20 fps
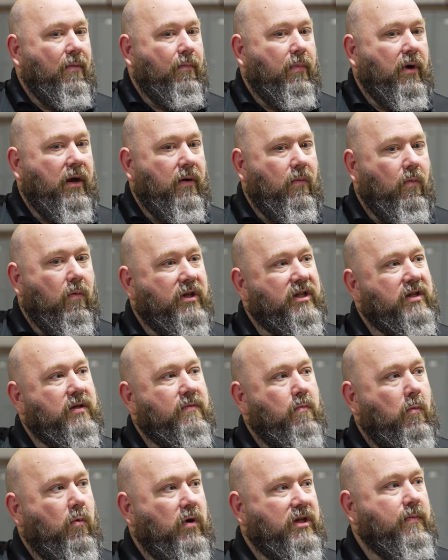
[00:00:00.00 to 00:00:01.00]
But what's
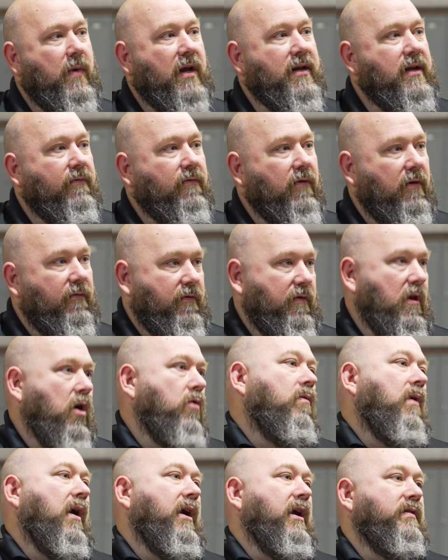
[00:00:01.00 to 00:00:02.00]
my different flow
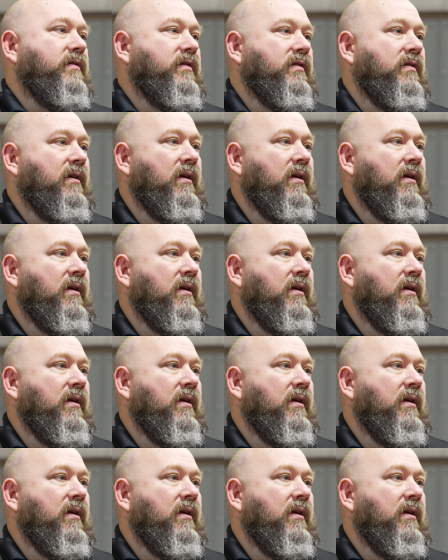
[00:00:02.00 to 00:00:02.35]
rates?